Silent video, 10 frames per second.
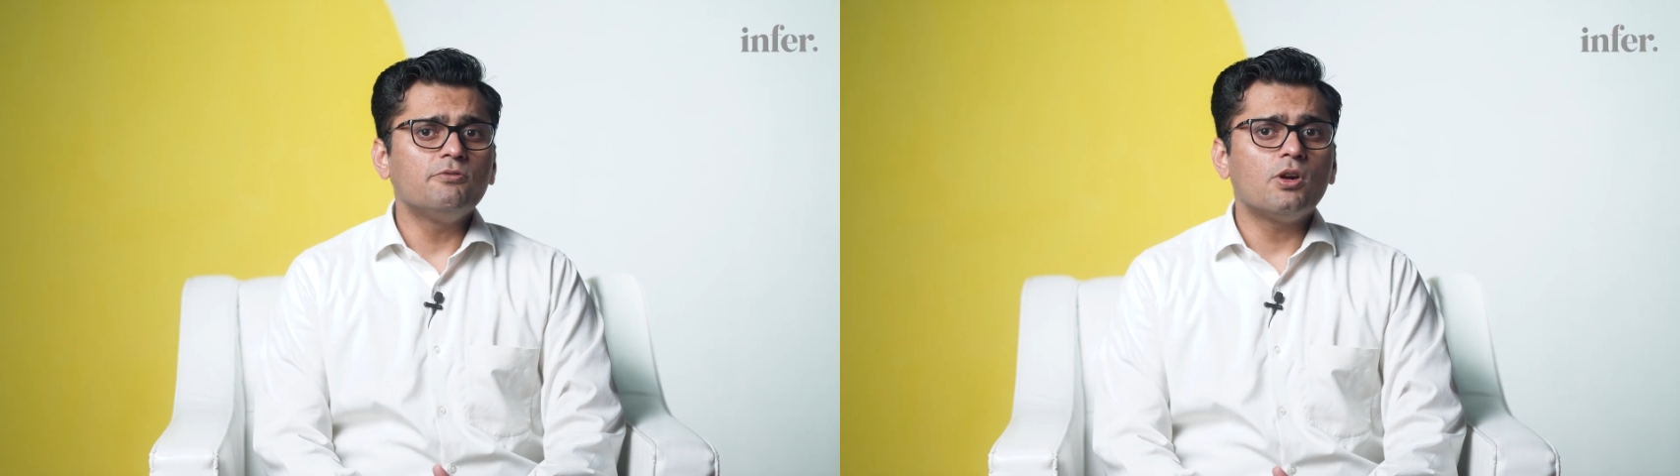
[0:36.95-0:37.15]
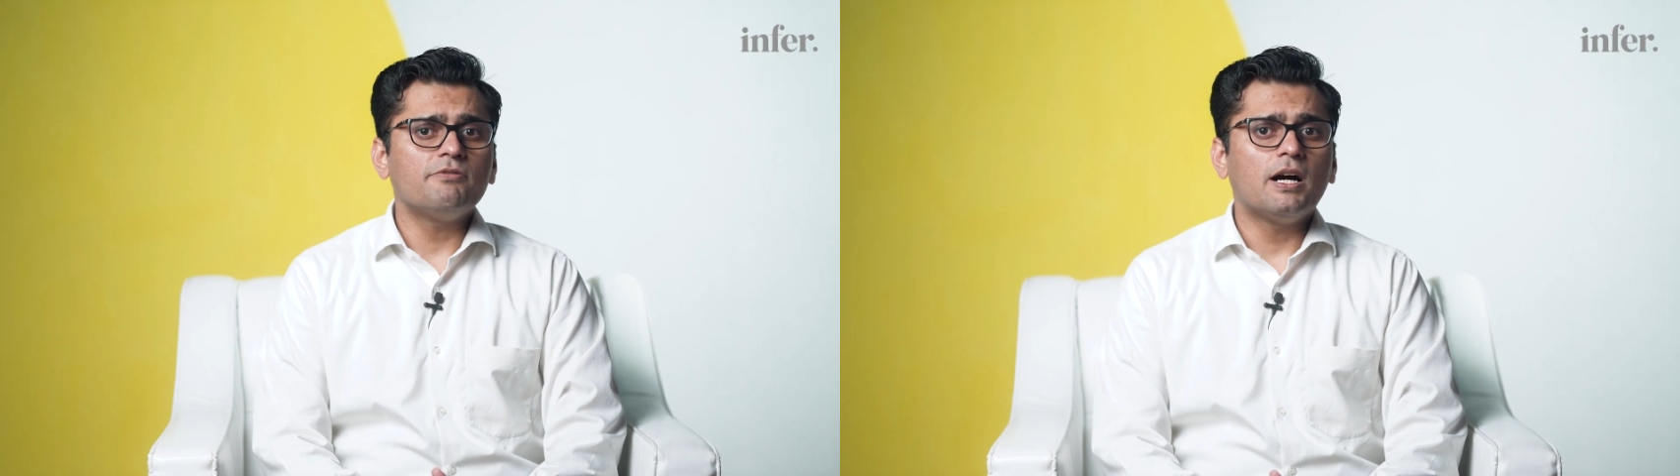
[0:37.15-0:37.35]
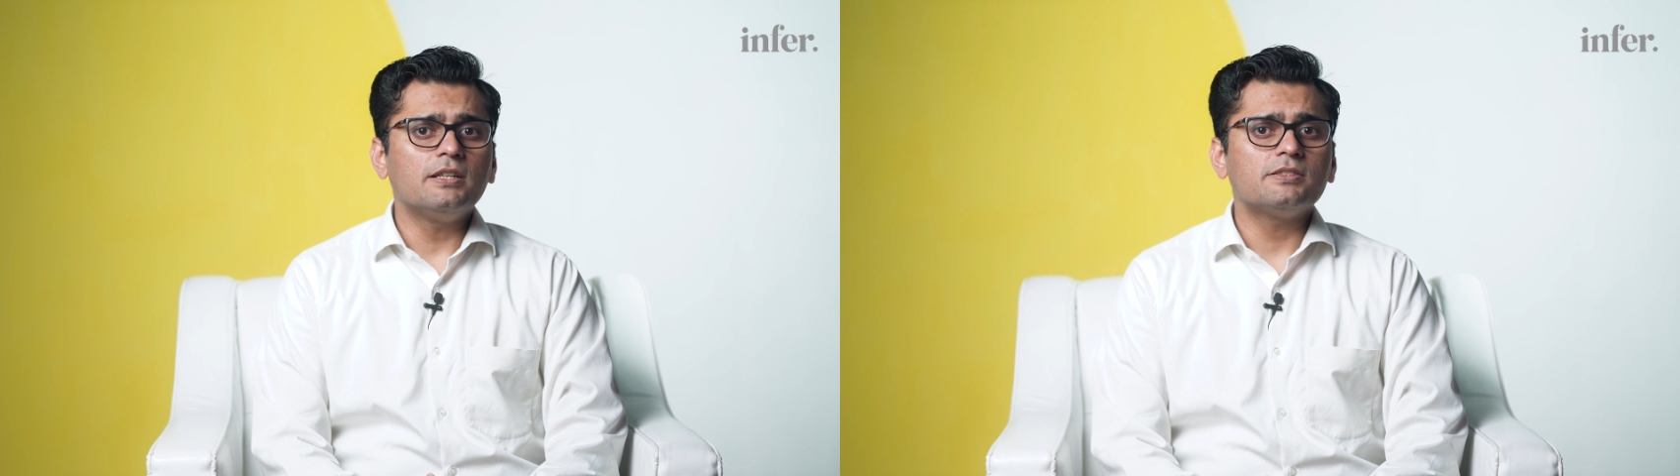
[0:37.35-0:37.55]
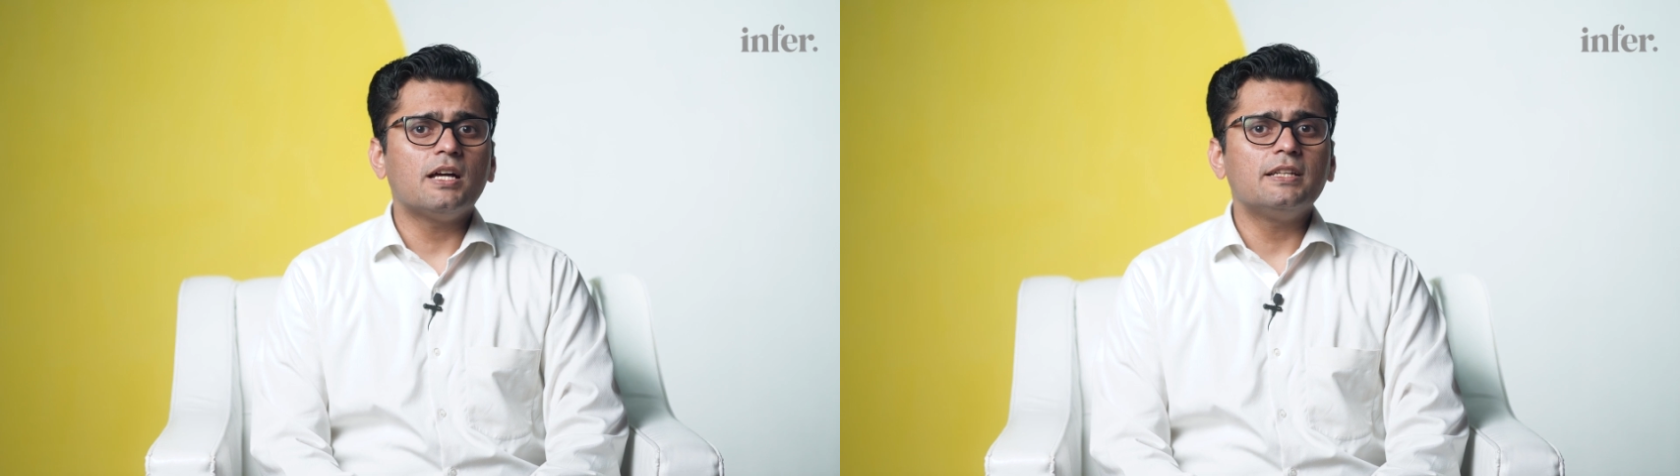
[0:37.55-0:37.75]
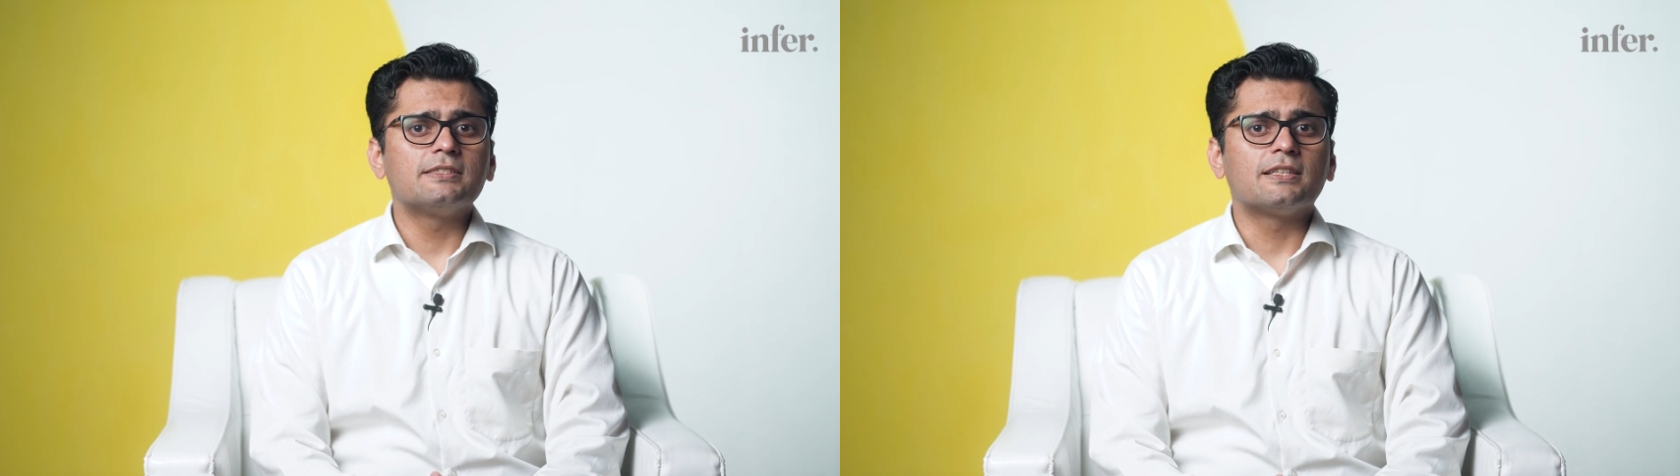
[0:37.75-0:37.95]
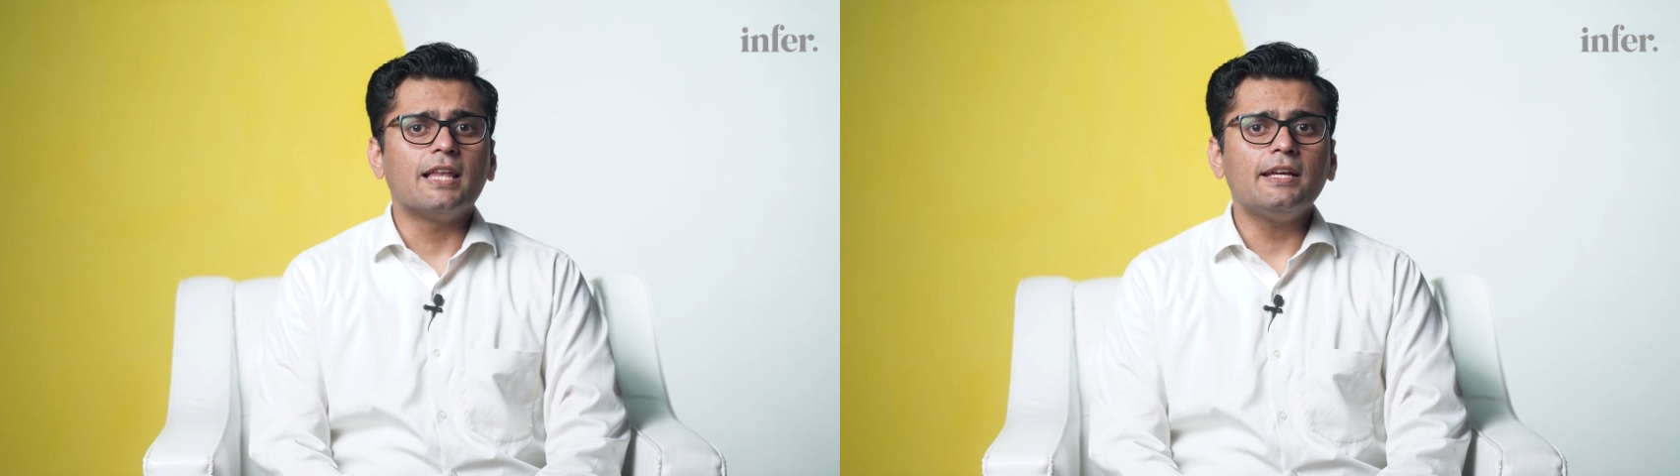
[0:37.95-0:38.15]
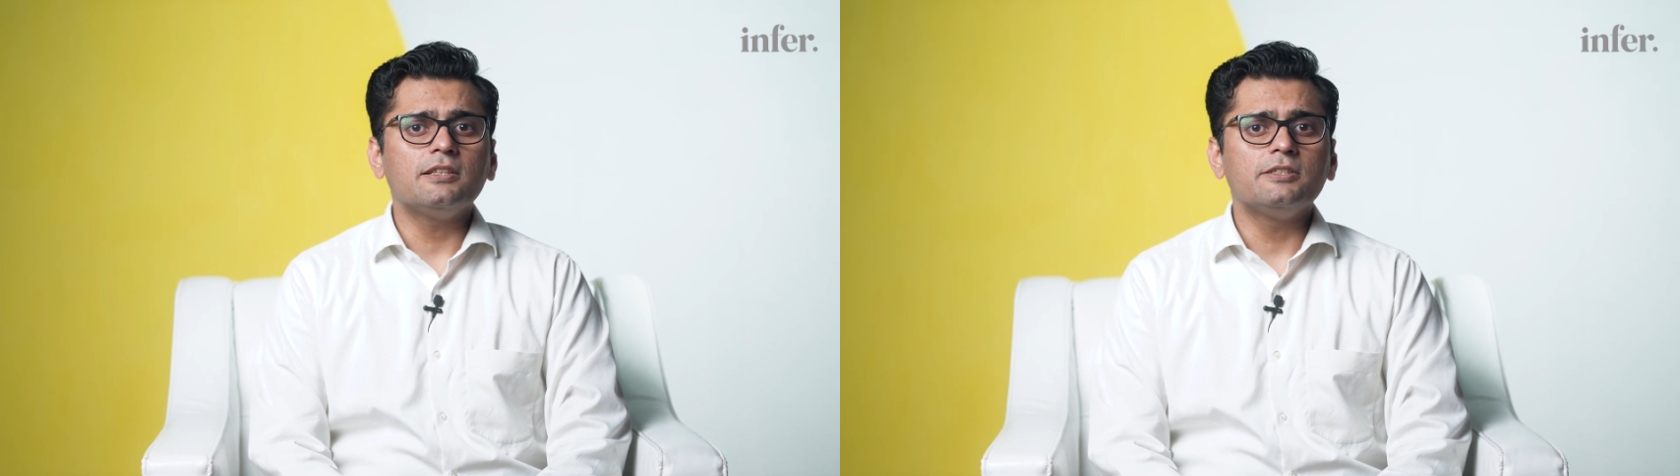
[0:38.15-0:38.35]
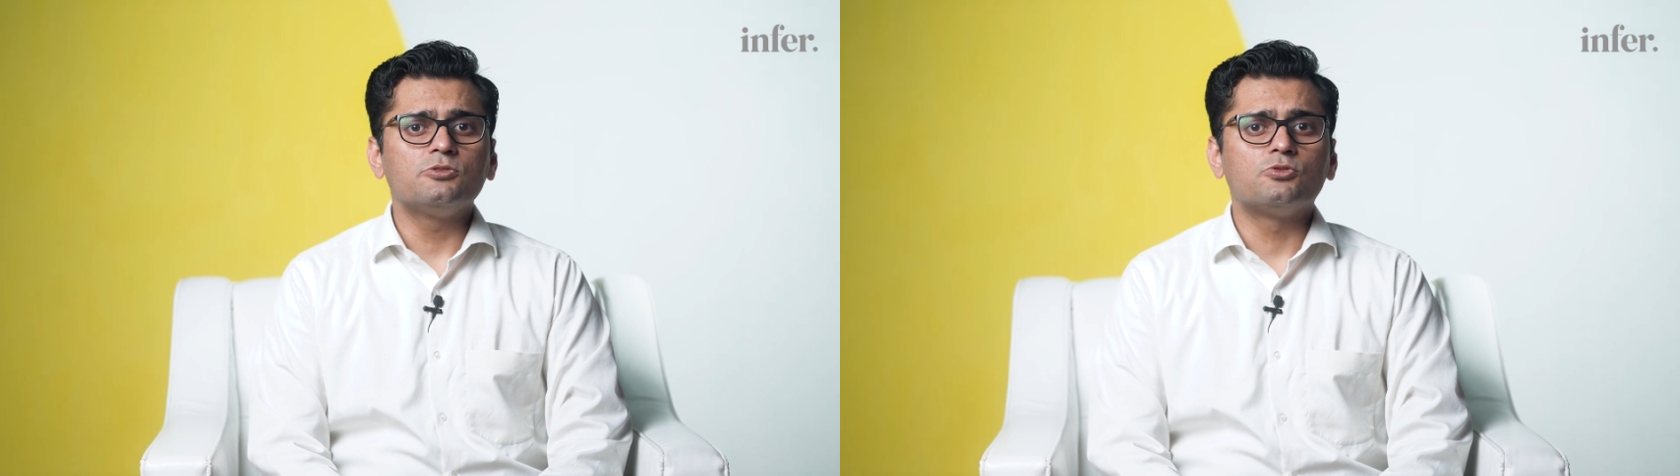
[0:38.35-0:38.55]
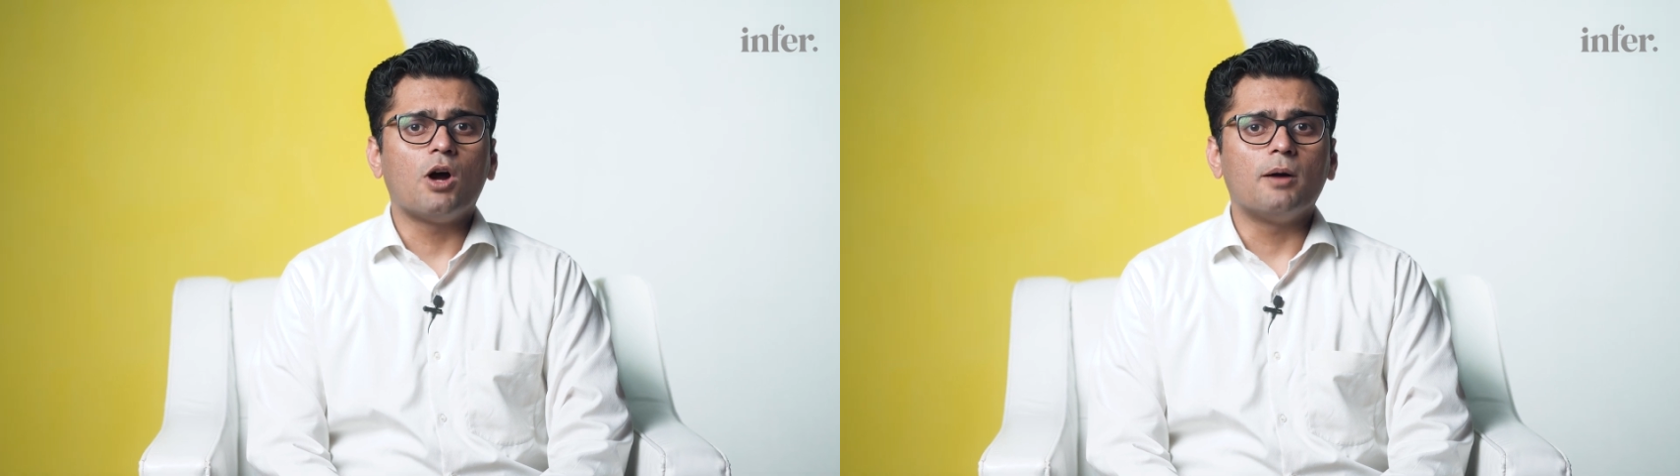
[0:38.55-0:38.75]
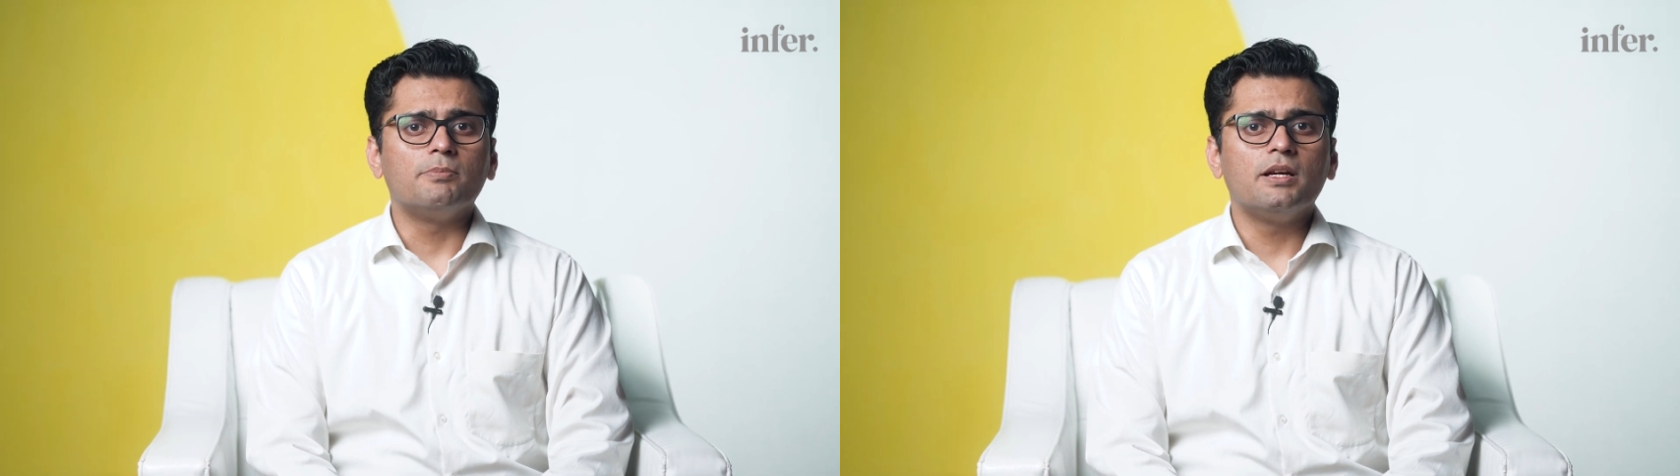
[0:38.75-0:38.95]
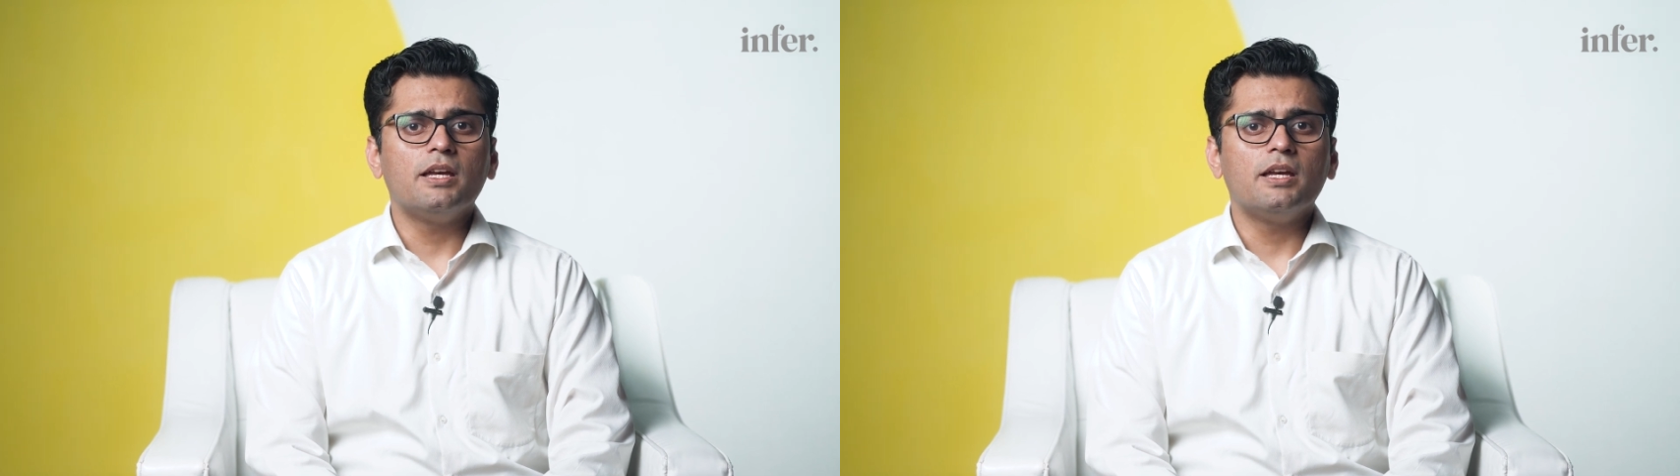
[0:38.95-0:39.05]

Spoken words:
for Afghanistan is likely to drop